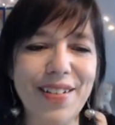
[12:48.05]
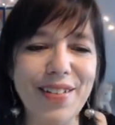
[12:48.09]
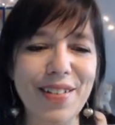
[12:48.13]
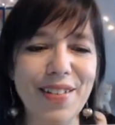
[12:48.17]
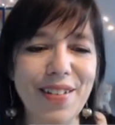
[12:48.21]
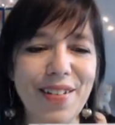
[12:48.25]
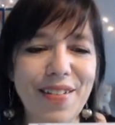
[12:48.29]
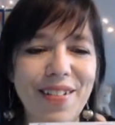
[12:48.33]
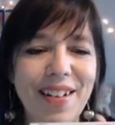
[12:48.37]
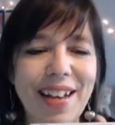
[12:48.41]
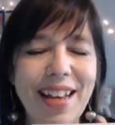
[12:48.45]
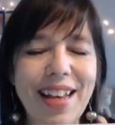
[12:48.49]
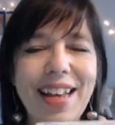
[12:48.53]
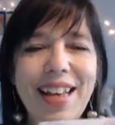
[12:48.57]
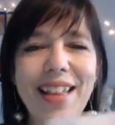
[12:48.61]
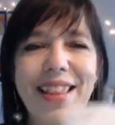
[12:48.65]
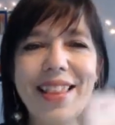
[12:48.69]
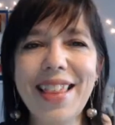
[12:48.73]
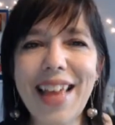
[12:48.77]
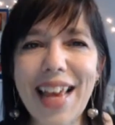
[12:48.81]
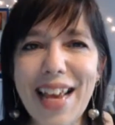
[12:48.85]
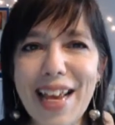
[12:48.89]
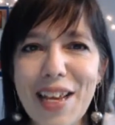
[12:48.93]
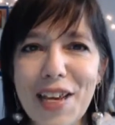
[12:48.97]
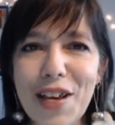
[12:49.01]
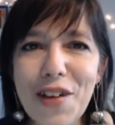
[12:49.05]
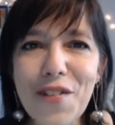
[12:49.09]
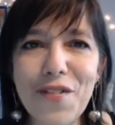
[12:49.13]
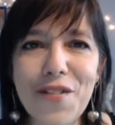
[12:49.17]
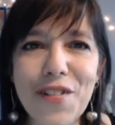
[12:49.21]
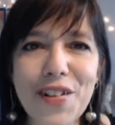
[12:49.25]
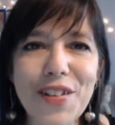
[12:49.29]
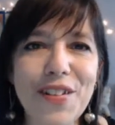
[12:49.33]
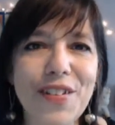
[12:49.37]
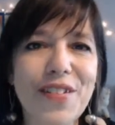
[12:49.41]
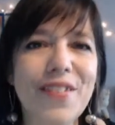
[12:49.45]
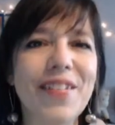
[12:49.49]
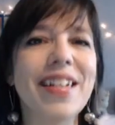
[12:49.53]
So, thank you for
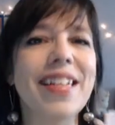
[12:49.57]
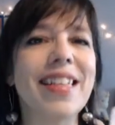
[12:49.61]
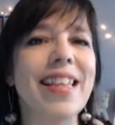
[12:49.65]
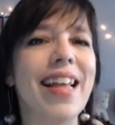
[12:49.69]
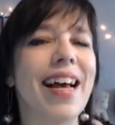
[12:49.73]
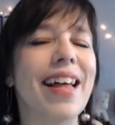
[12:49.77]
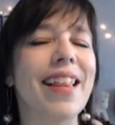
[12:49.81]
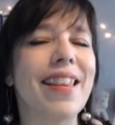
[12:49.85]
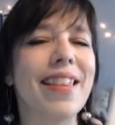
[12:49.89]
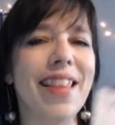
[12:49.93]
doing that.